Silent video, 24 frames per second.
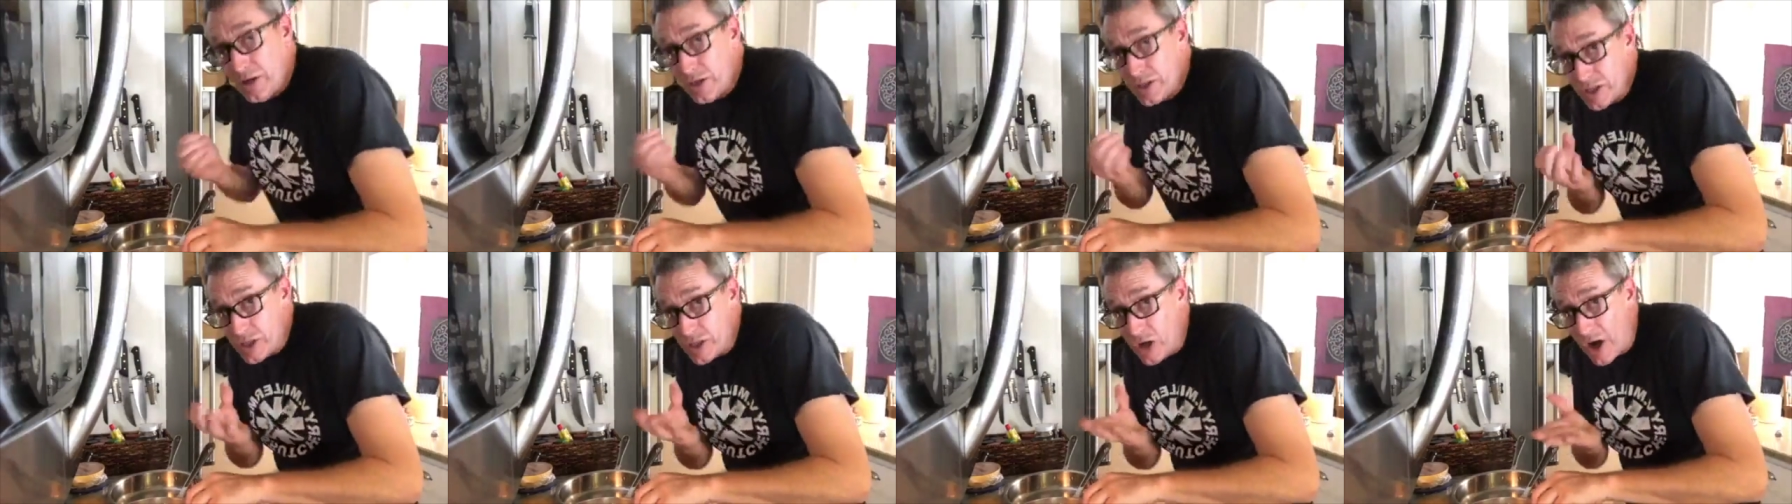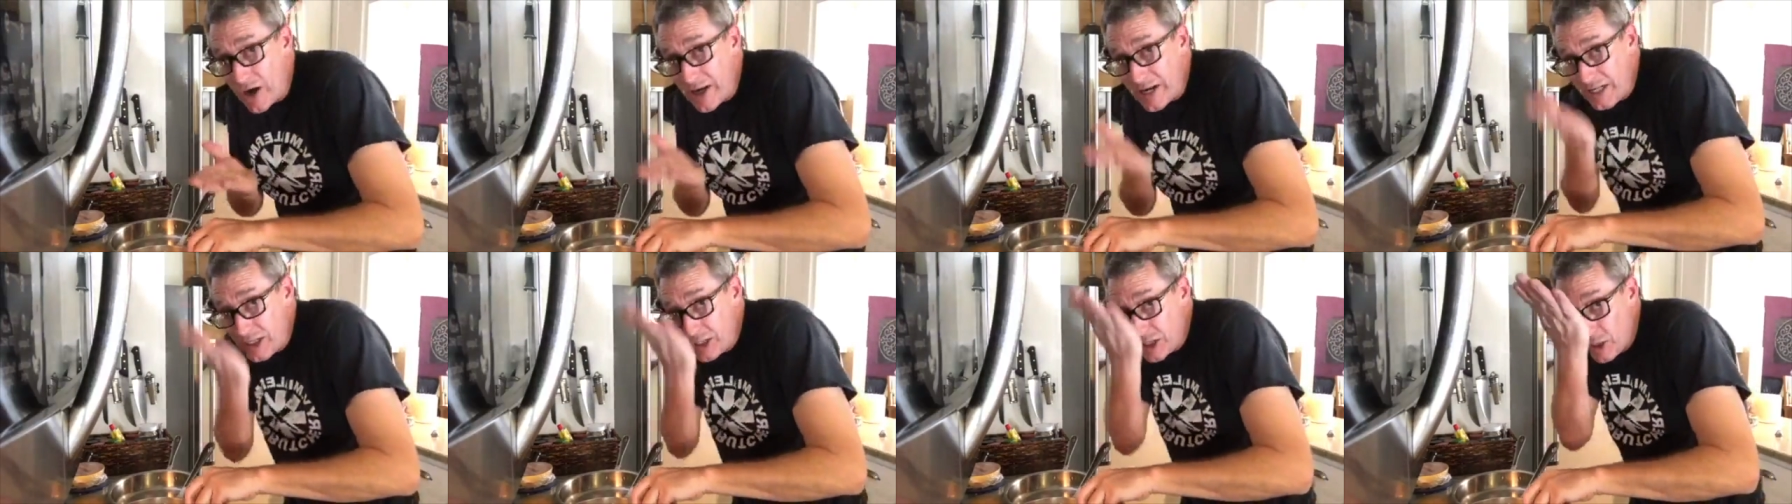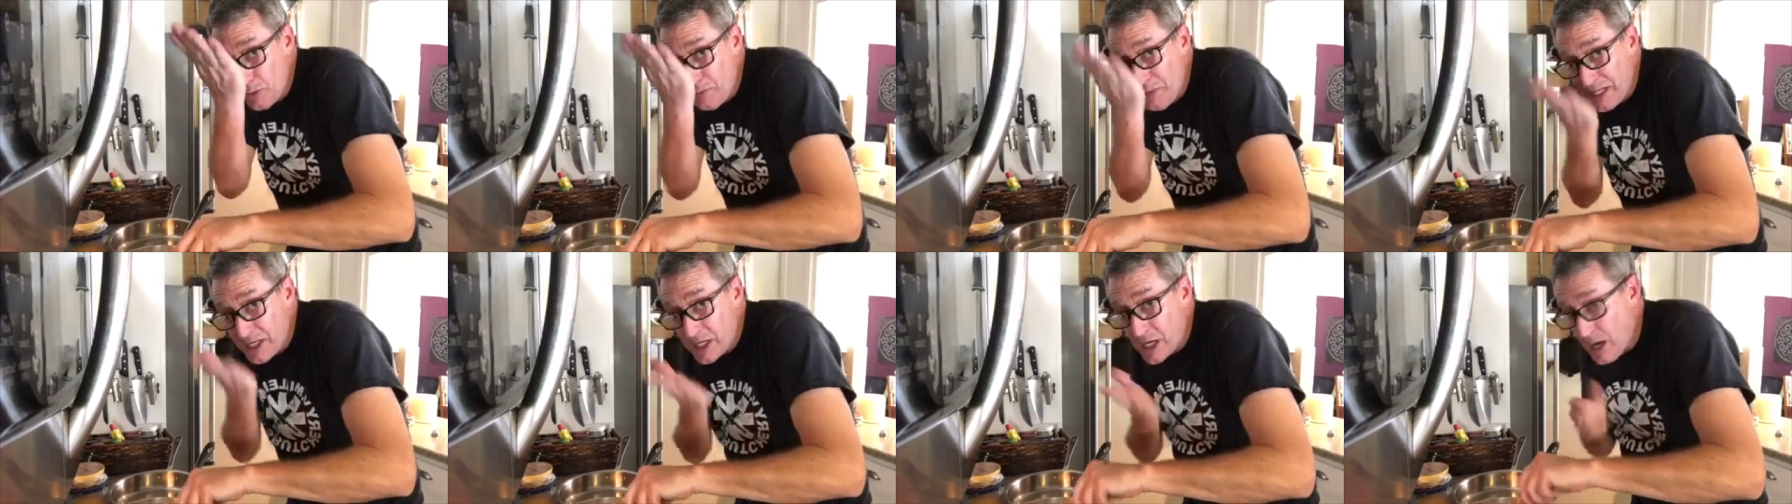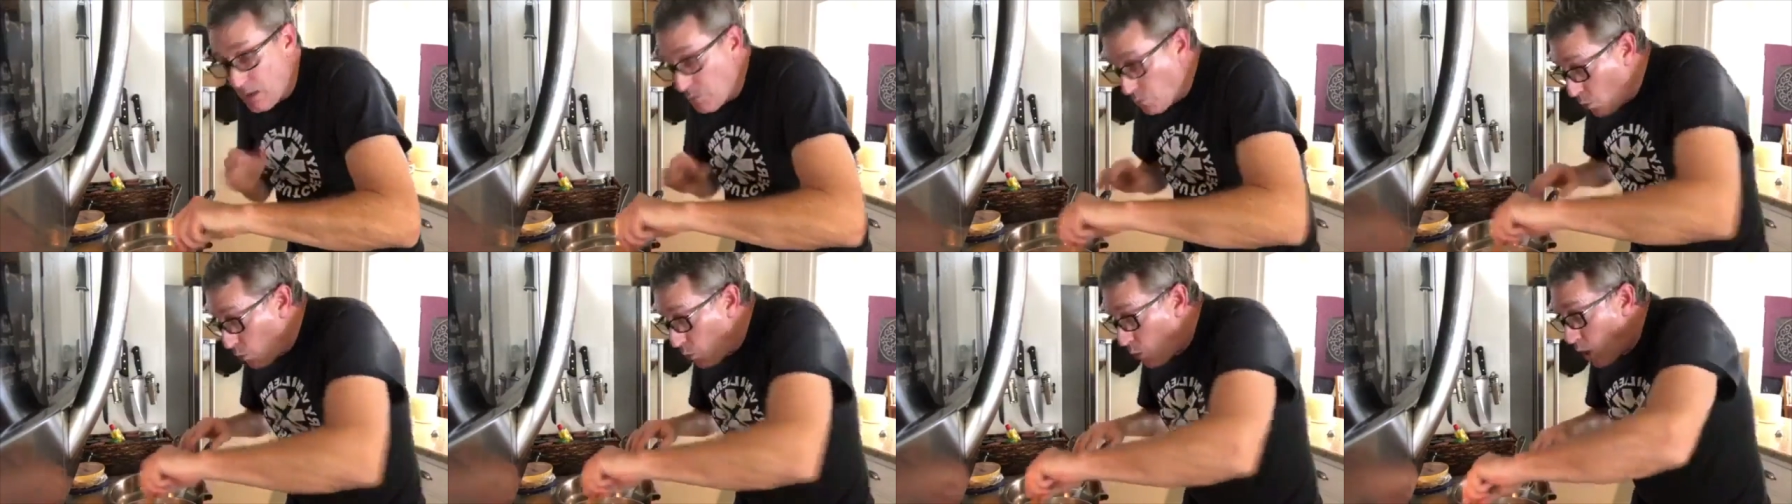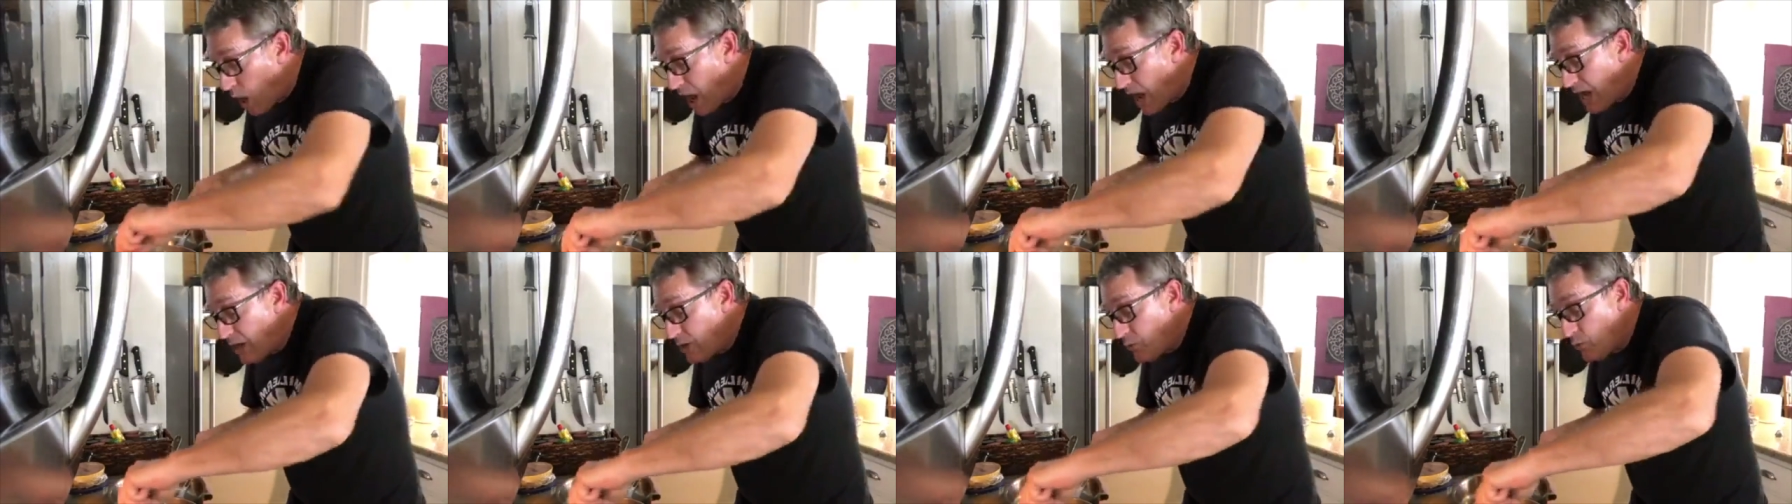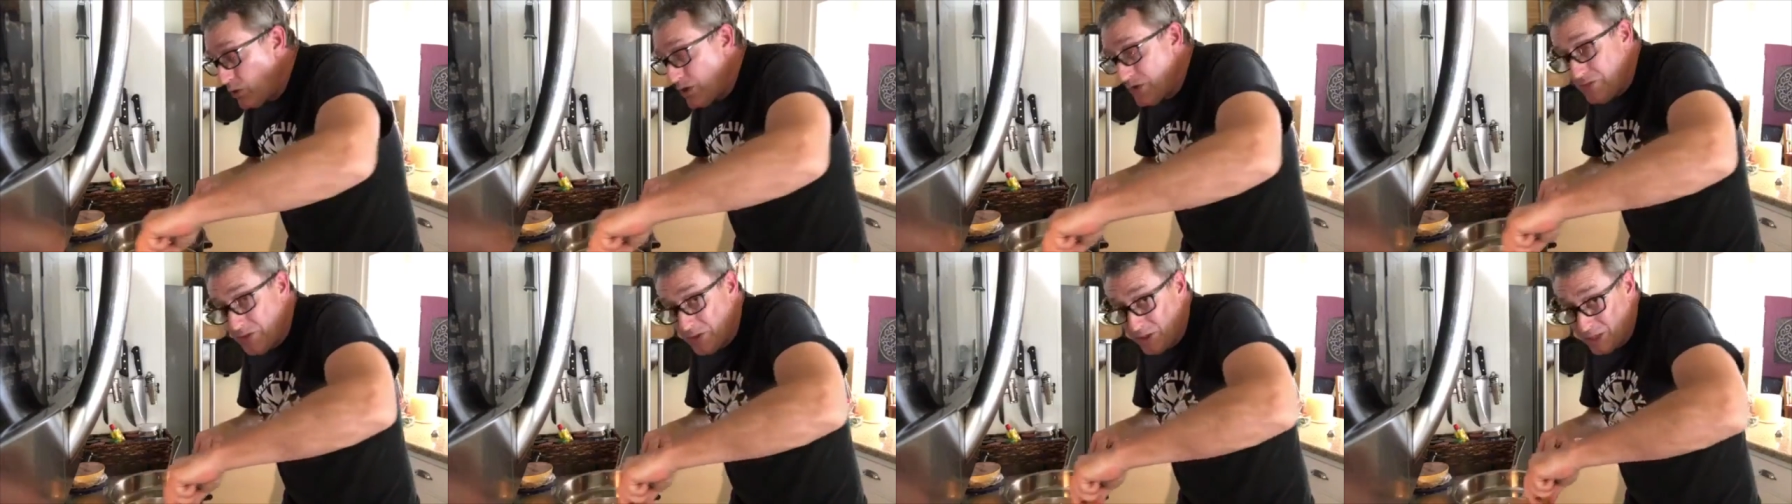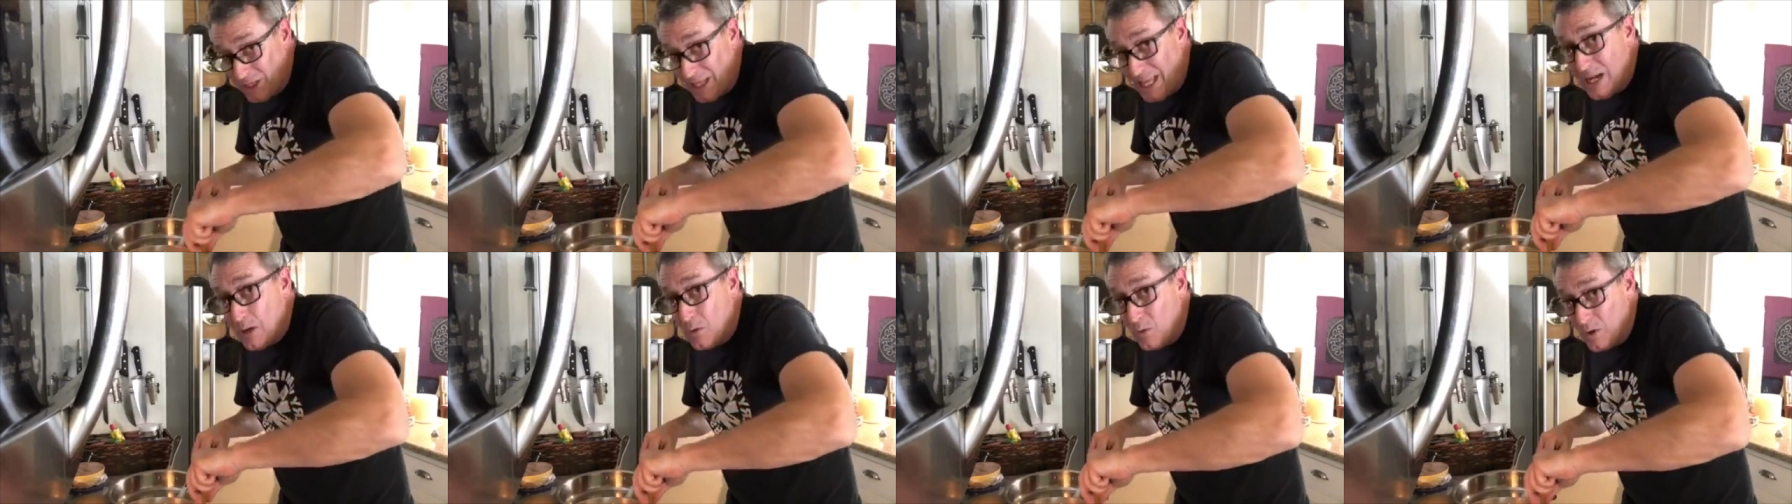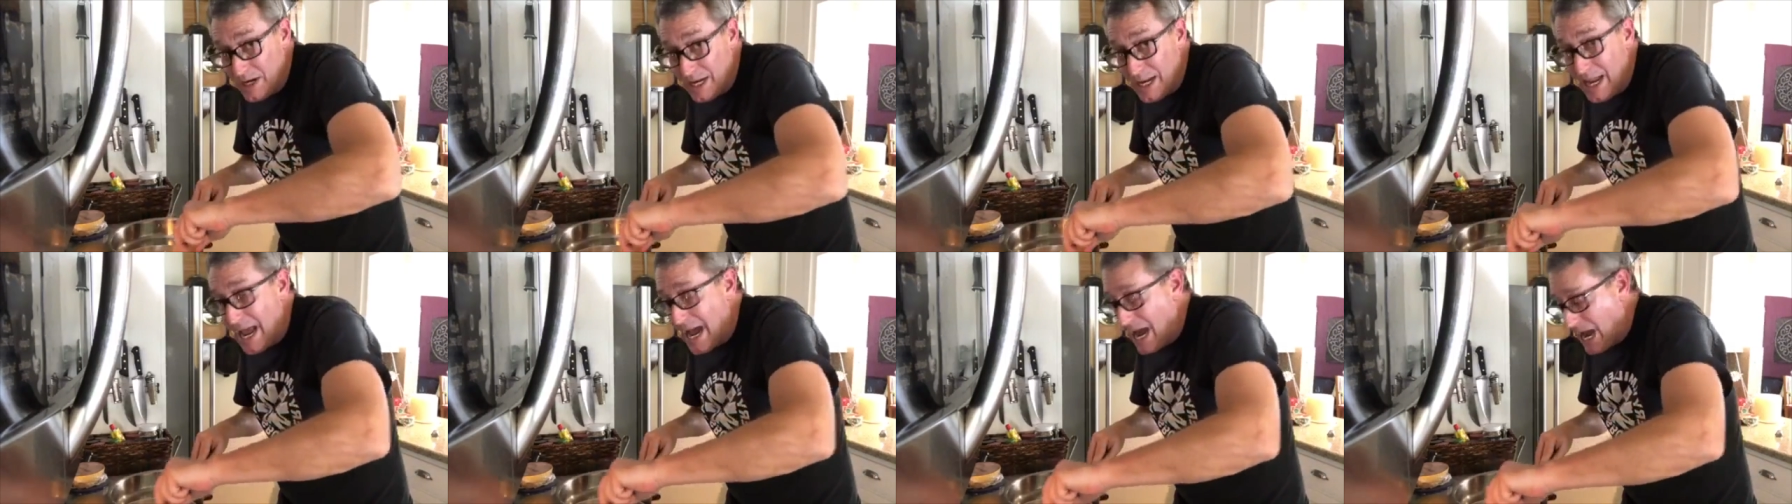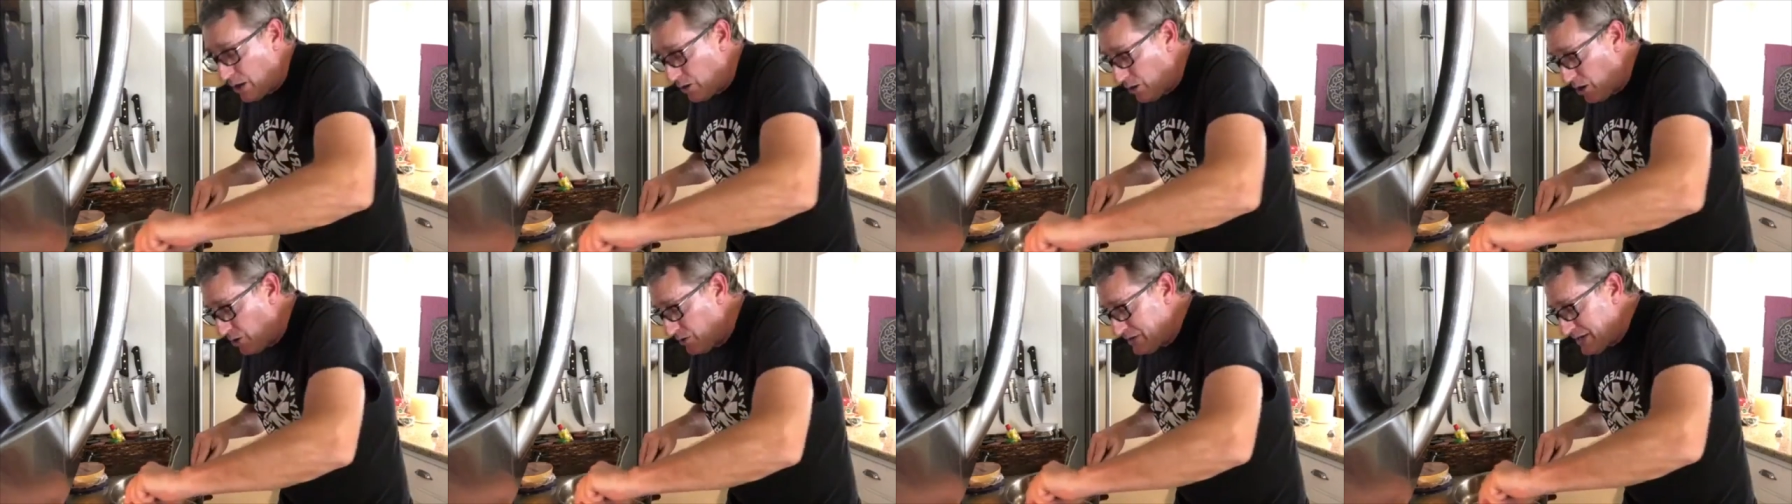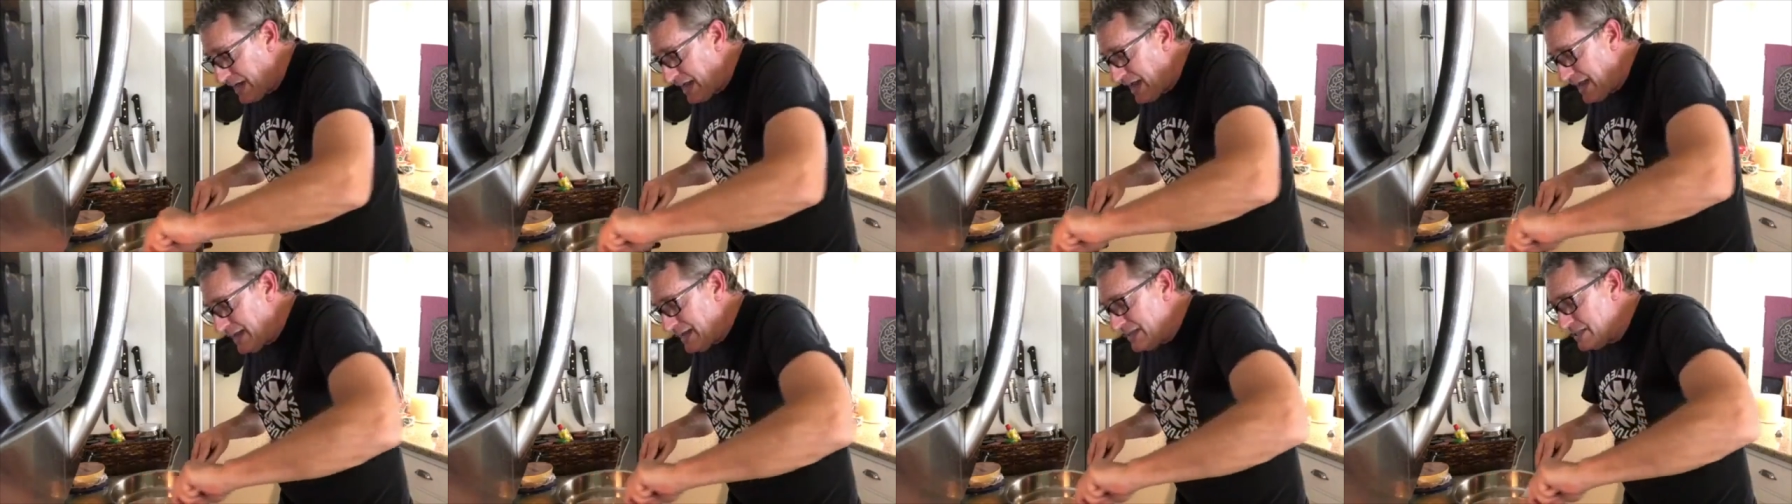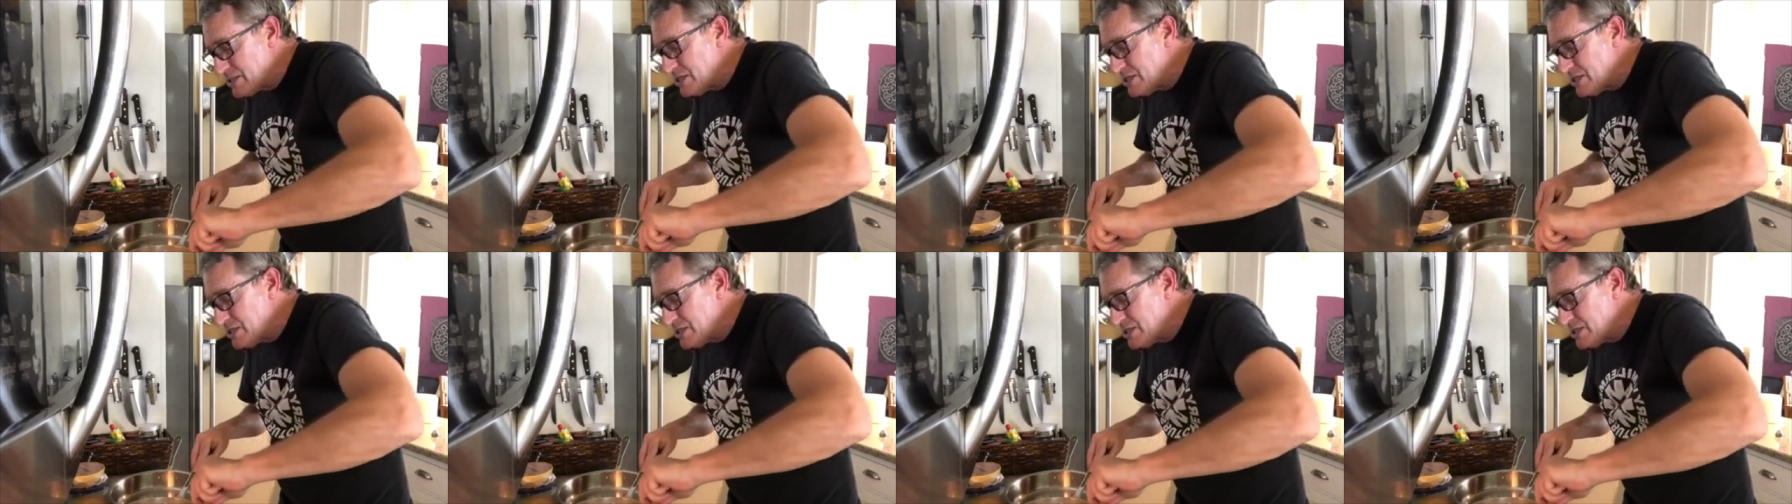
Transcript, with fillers: they're starting to become one with the liquid now, okay?